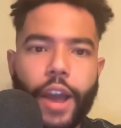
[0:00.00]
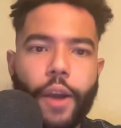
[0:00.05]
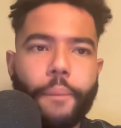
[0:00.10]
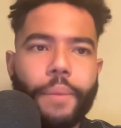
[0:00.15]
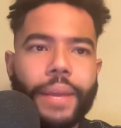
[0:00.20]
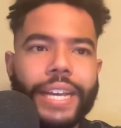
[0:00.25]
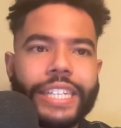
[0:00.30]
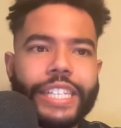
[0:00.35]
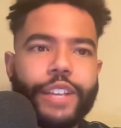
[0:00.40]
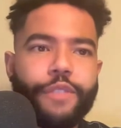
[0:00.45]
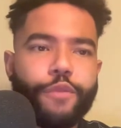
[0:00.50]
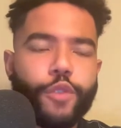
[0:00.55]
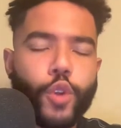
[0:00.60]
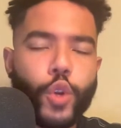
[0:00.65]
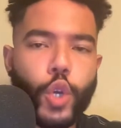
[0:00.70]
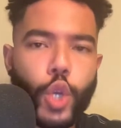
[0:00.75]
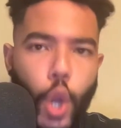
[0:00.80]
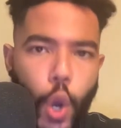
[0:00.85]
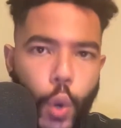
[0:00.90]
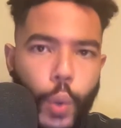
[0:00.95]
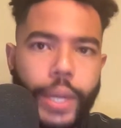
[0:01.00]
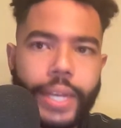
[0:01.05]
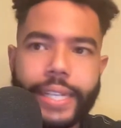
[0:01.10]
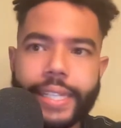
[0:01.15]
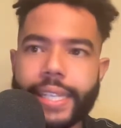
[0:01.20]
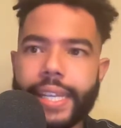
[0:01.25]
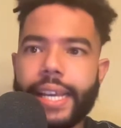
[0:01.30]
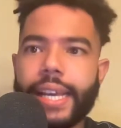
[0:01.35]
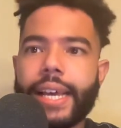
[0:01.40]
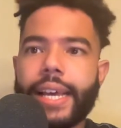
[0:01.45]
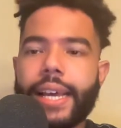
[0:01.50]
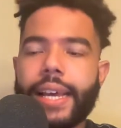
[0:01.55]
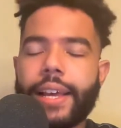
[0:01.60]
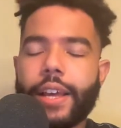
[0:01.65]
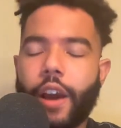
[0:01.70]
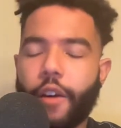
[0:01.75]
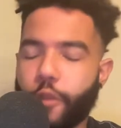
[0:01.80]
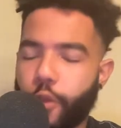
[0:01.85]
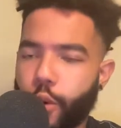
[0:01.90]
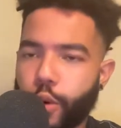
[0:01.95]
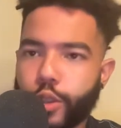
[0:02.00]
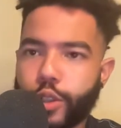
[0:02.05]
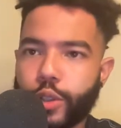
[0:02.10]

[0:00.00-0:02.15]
Because if you notice, of course,